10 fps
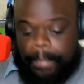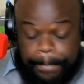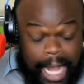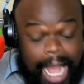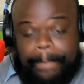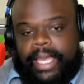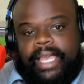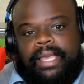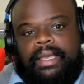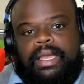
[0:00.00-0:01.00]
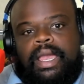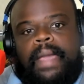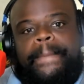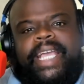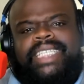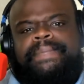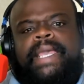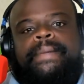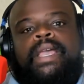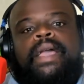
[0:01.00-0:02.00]
bombing. Because
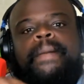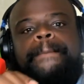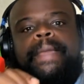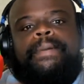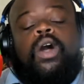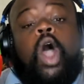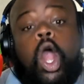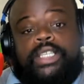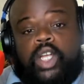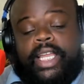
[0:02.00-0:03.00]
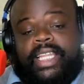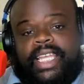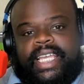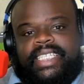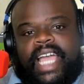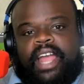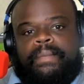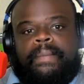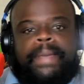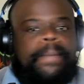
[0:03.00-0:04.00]
pe people are starting to get tired,
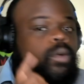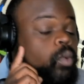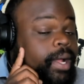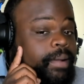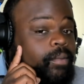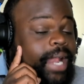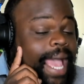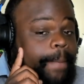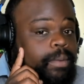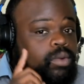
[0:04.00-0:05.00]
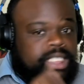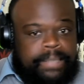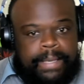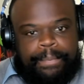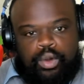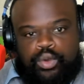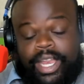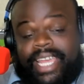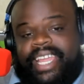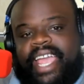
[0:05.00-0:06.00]
but people, what, what happened was the people who
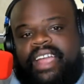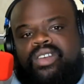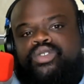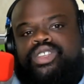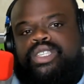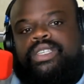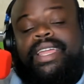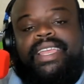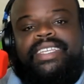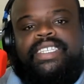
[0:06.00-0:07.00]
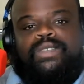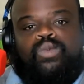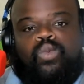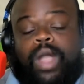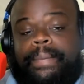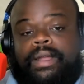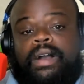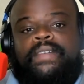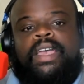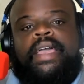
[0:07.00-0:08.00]
didn't care, who just said, let's just wipe it
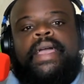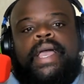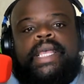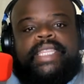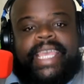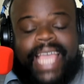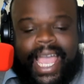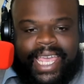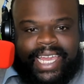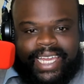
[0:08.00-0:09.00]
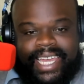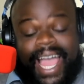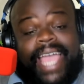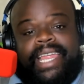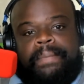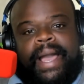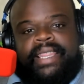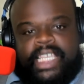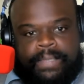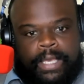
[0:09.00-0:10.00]
off, they got ignited by
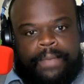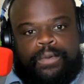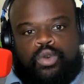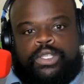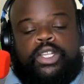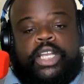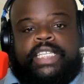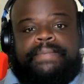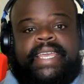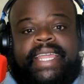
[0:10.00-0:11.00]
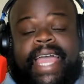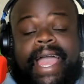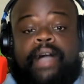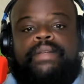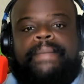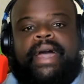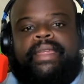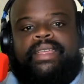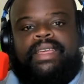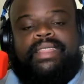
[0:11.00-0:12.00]
these people who started speaking out about
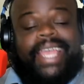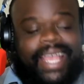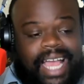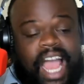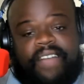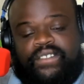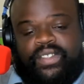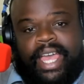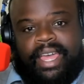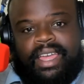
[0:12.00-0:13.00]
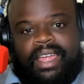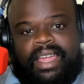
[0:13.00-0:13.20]
it. Thank God for that.